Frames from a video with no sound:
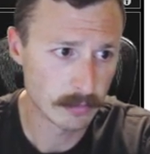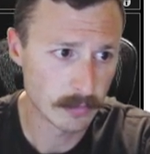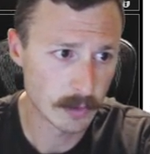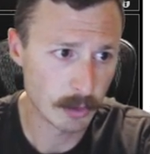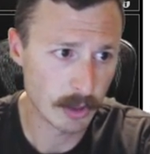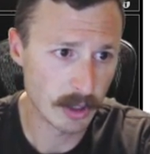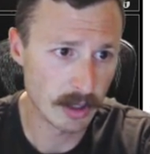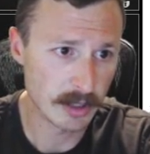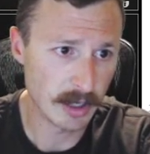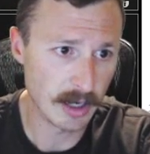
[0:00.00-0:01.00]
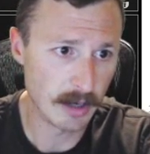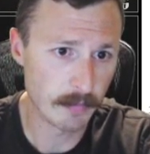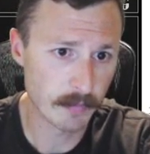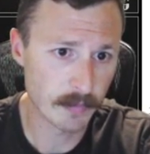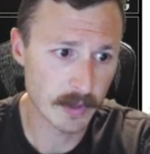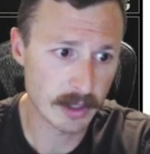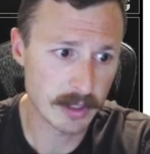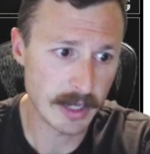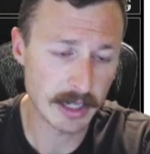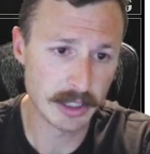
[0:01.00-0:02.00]
Let's put it on top.
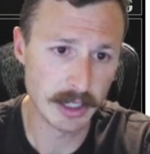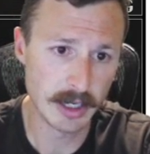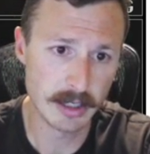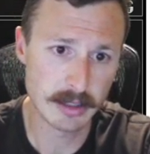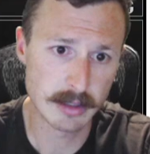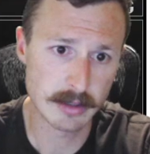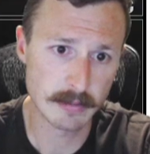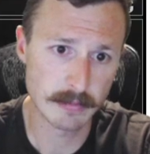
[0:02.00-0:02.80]
Attack Jace.